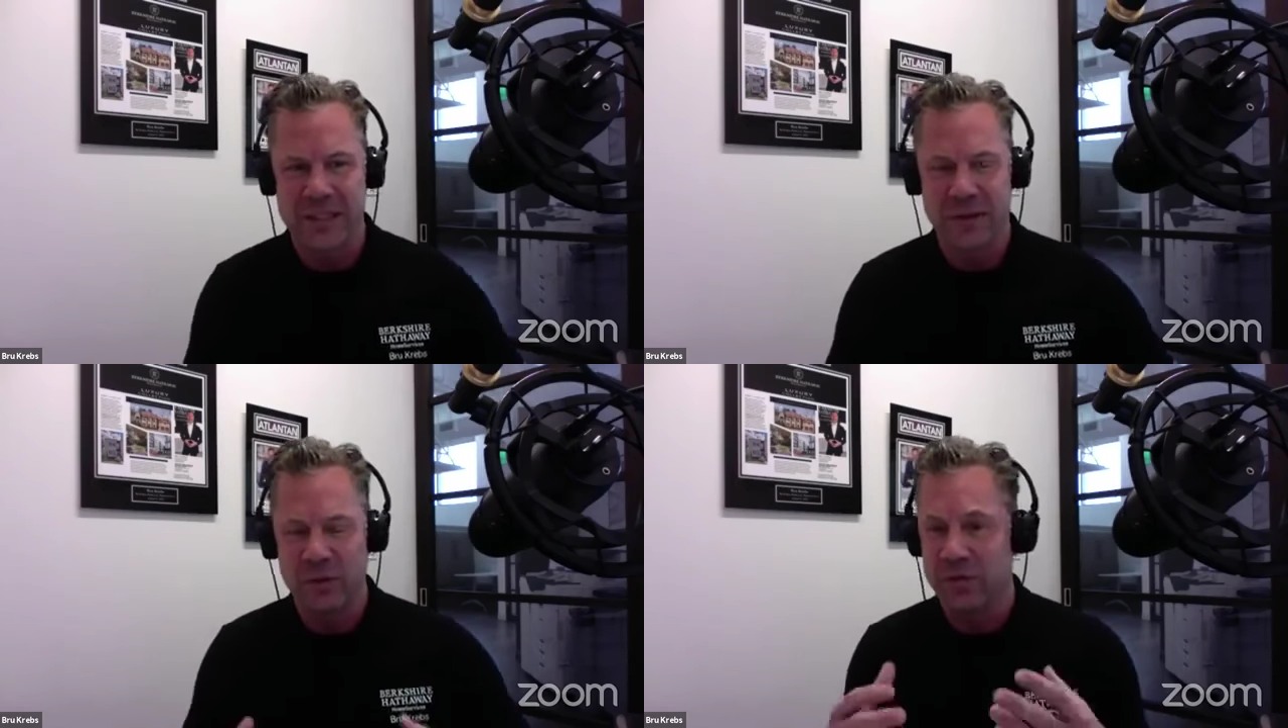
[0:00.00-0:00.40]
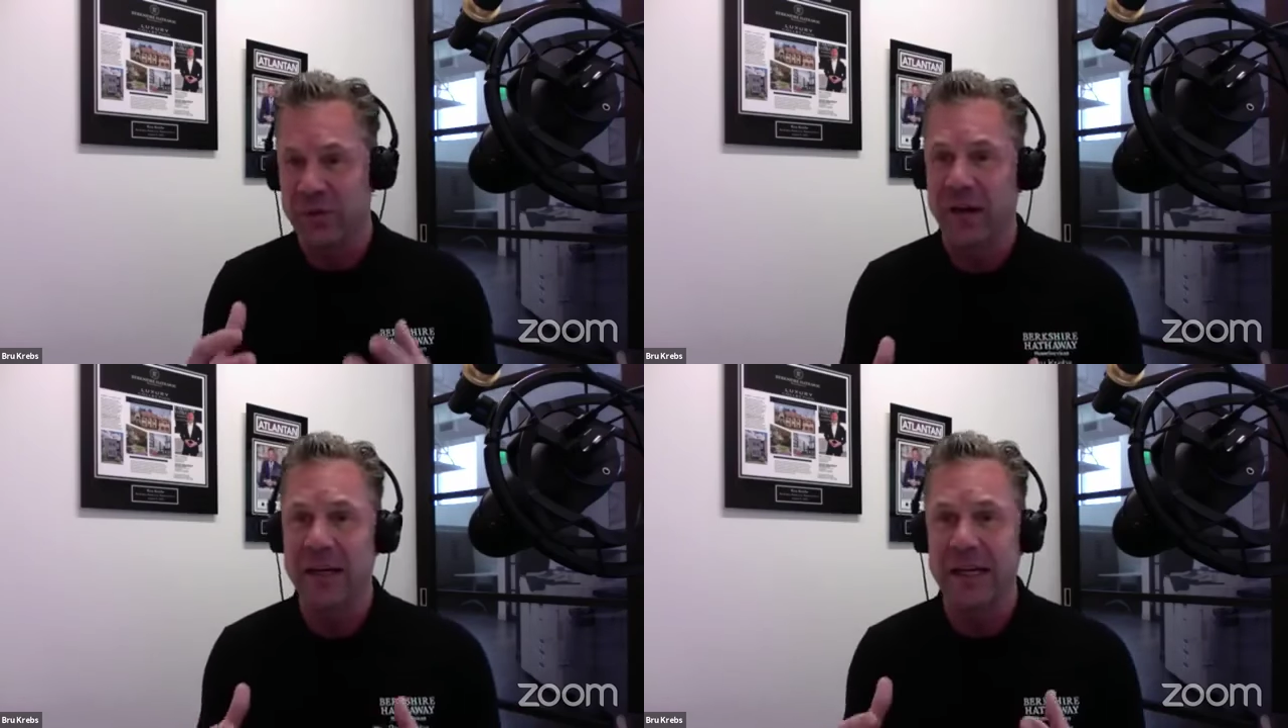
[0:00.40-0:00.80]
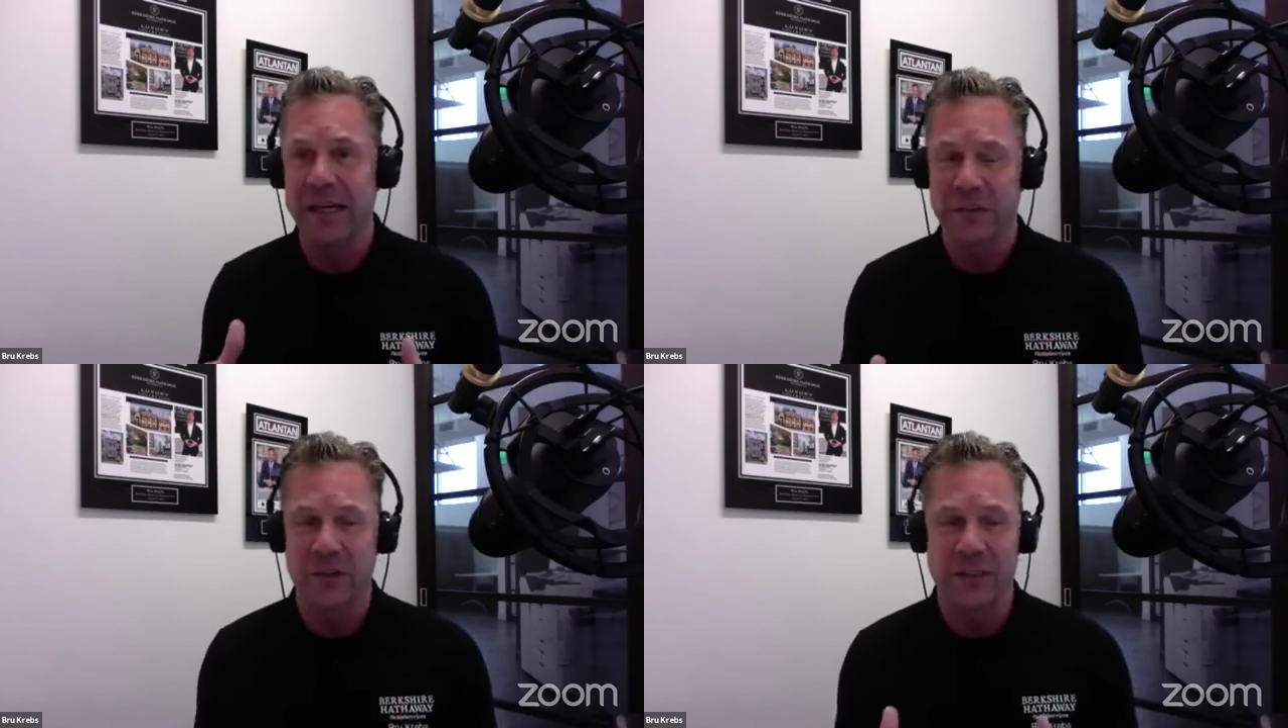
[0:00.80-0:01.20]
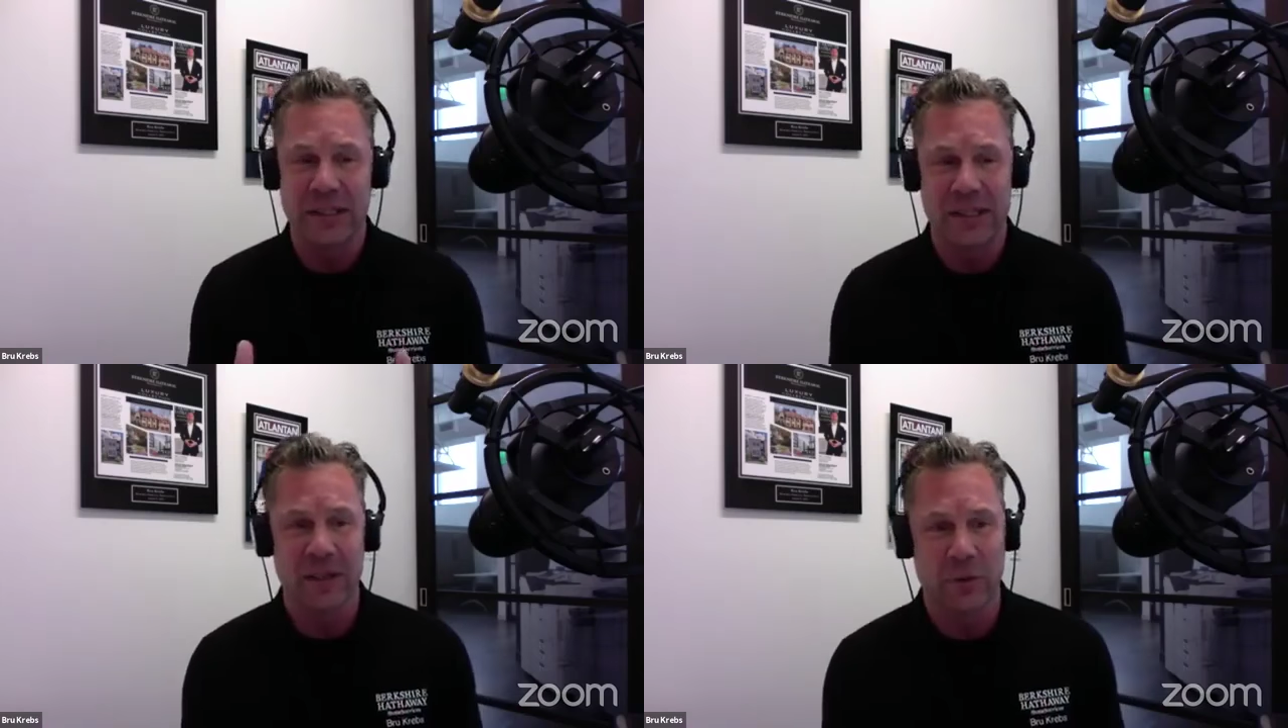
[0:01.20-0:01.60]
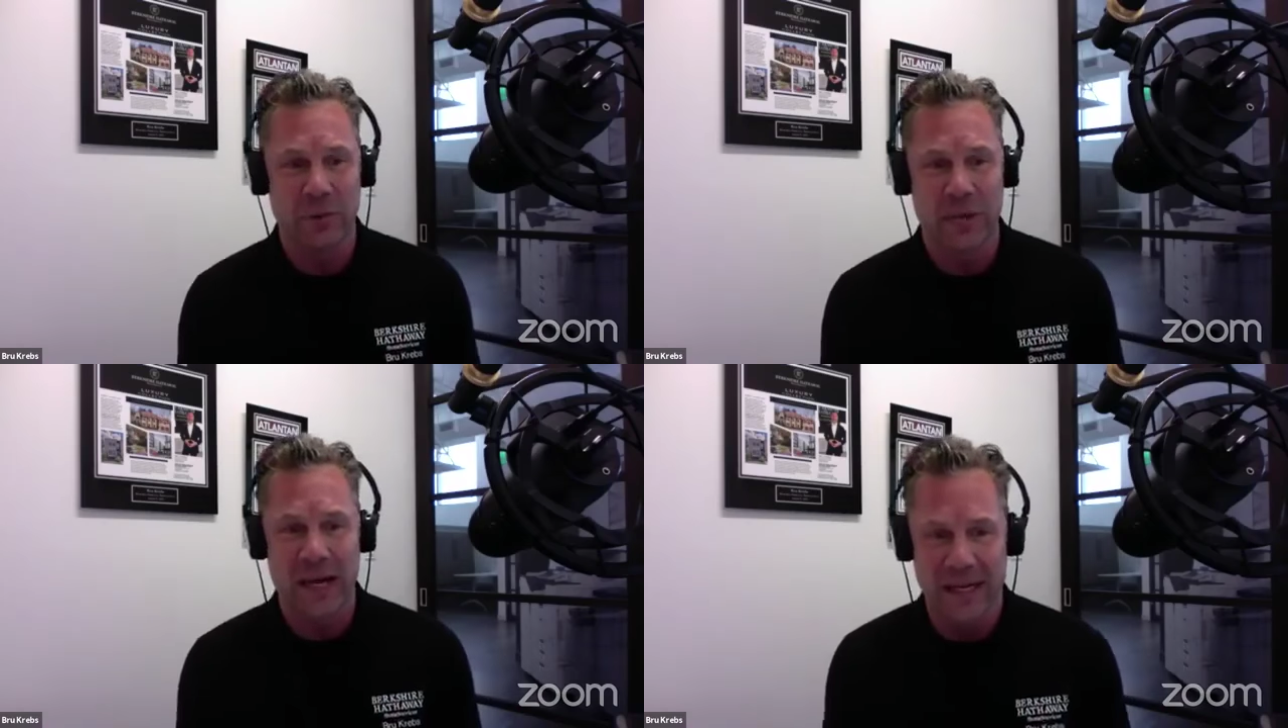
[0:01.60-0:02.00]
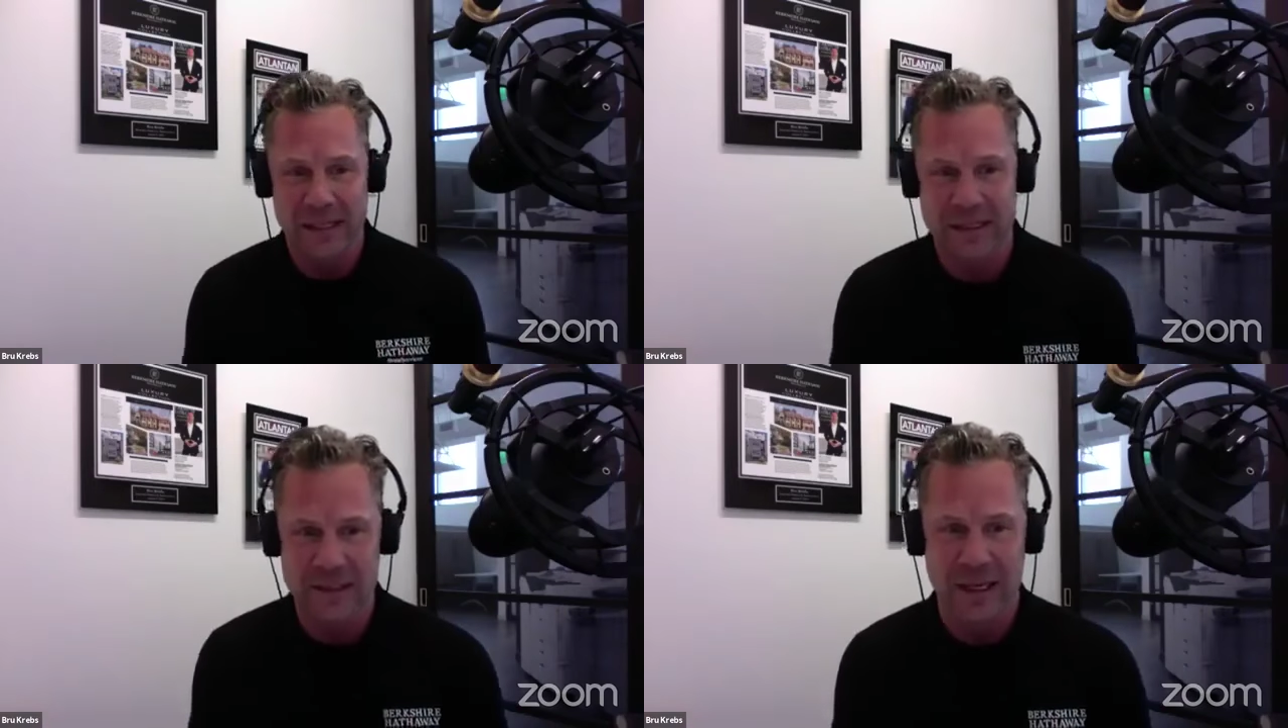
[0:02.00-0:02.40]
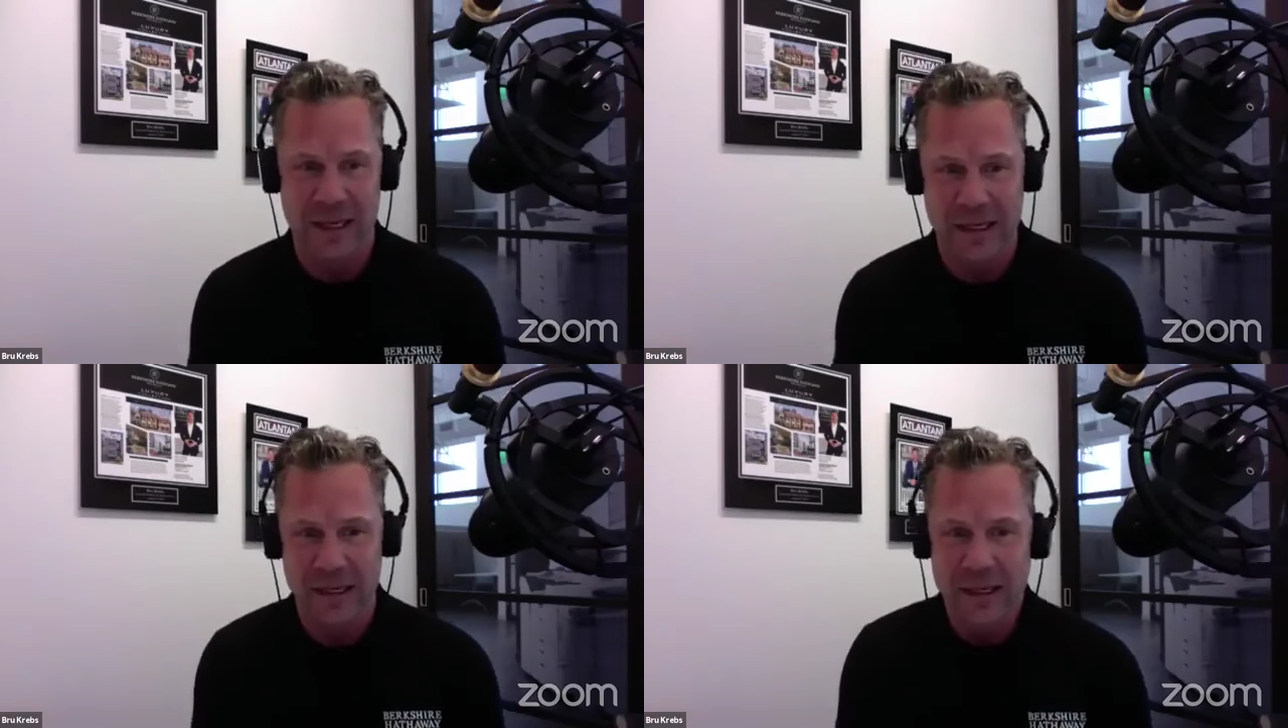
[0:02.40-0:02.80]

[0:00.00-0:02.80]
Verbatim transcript: And it was very interesting to hear what Mike had to say.